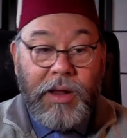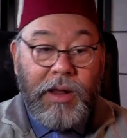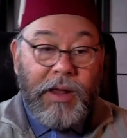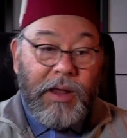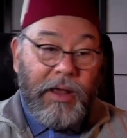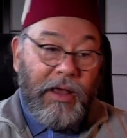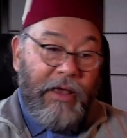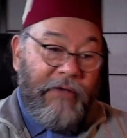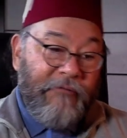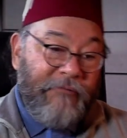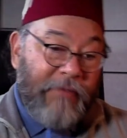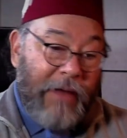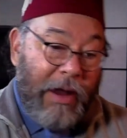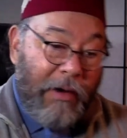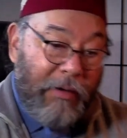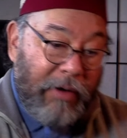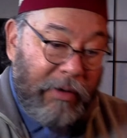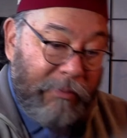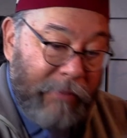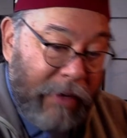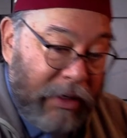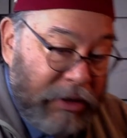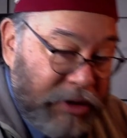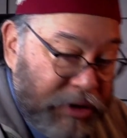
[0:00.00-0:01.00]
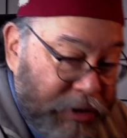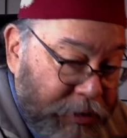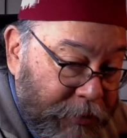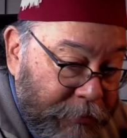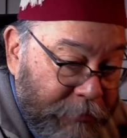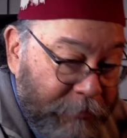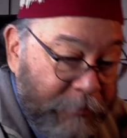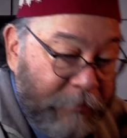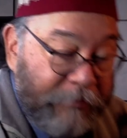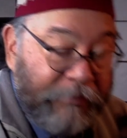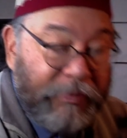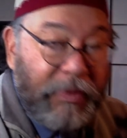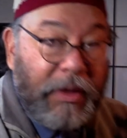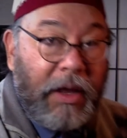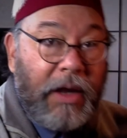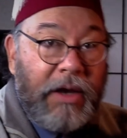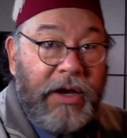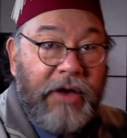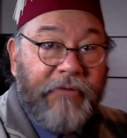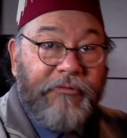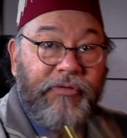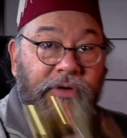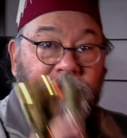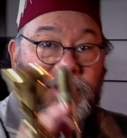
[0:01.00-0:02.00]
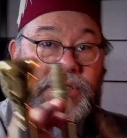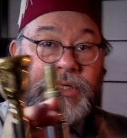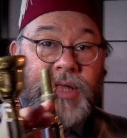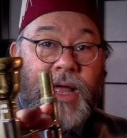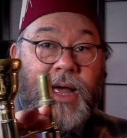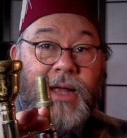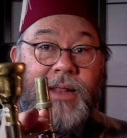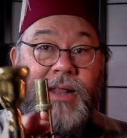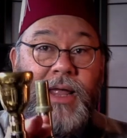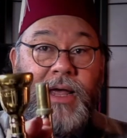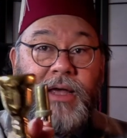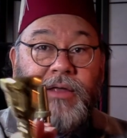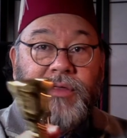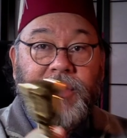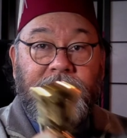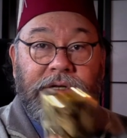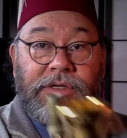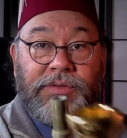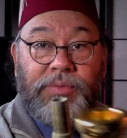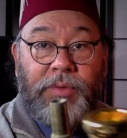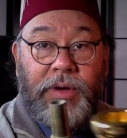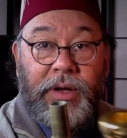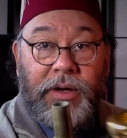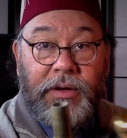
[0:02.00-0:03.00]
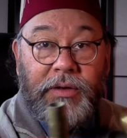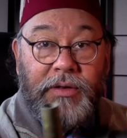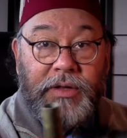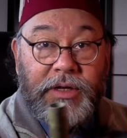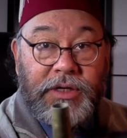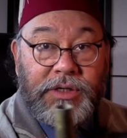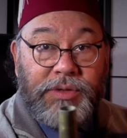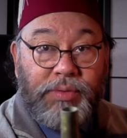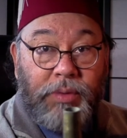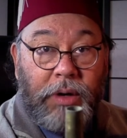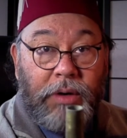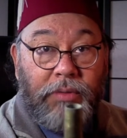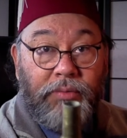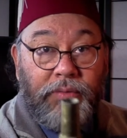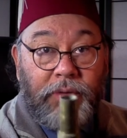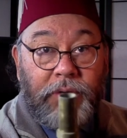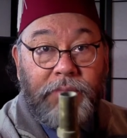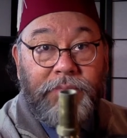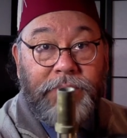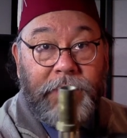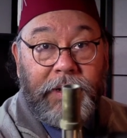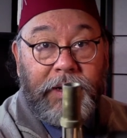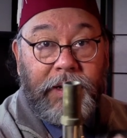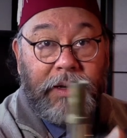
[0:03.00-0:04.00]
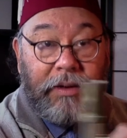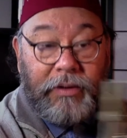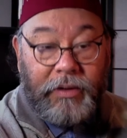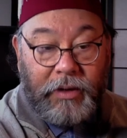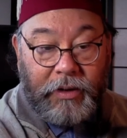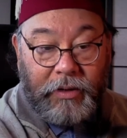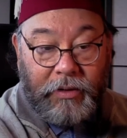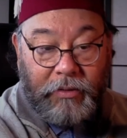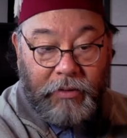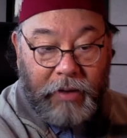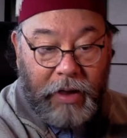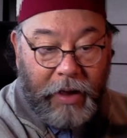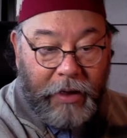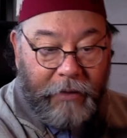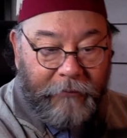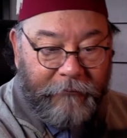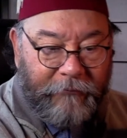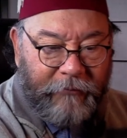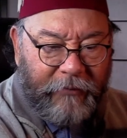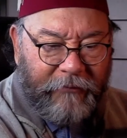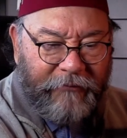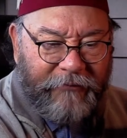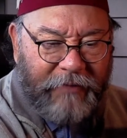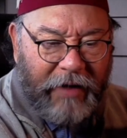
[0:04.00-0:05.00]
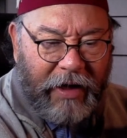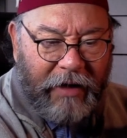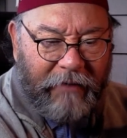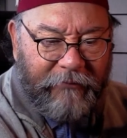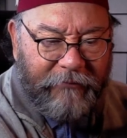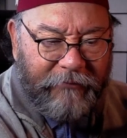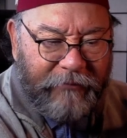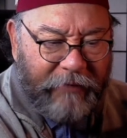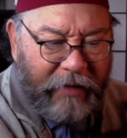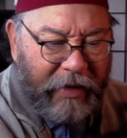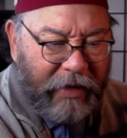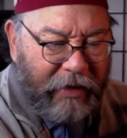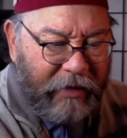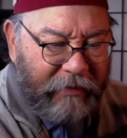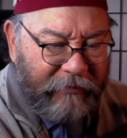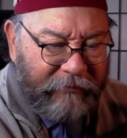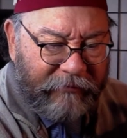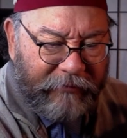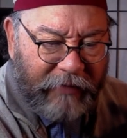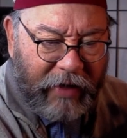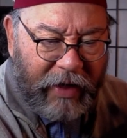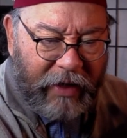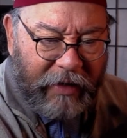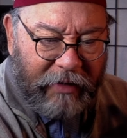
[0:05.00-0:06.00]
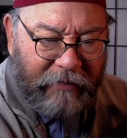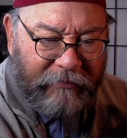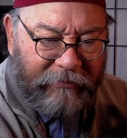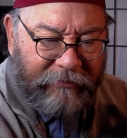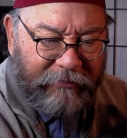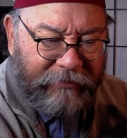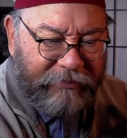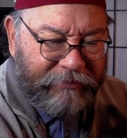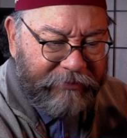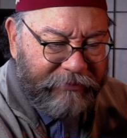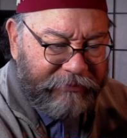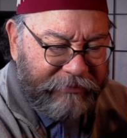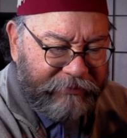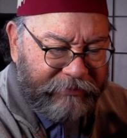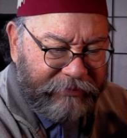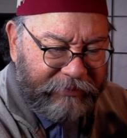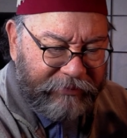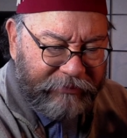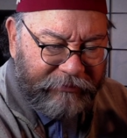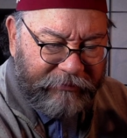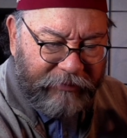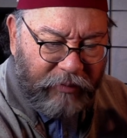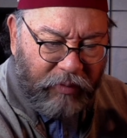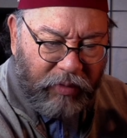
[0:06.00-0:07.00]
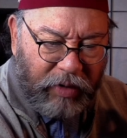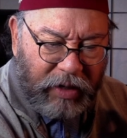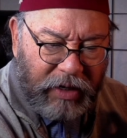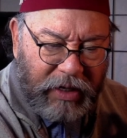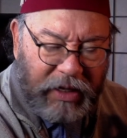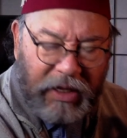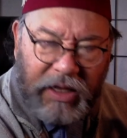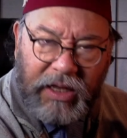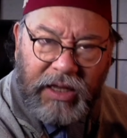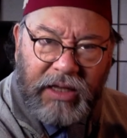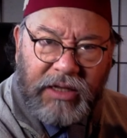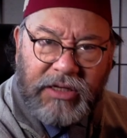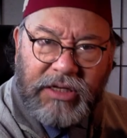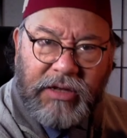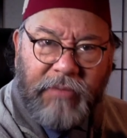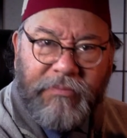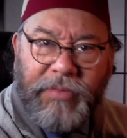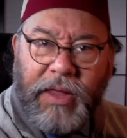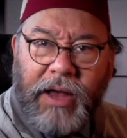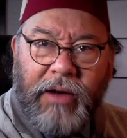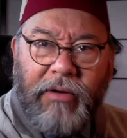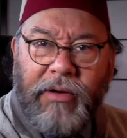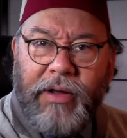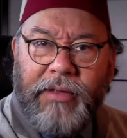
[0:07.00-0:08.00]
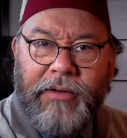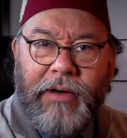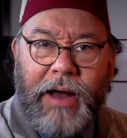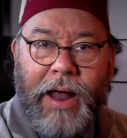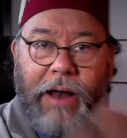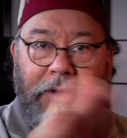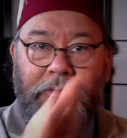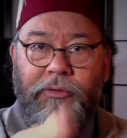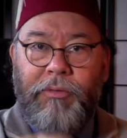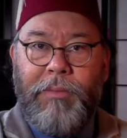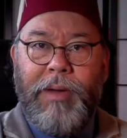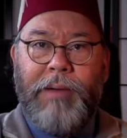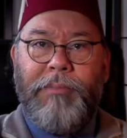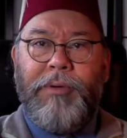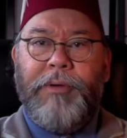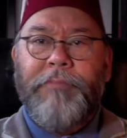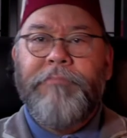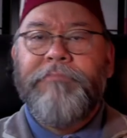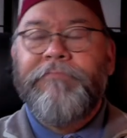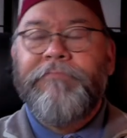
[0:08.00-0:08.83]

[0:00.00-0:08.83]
If I were to measure a different slide like this one, this one would be, you know, a five uh, five forty something or other. I don't remember.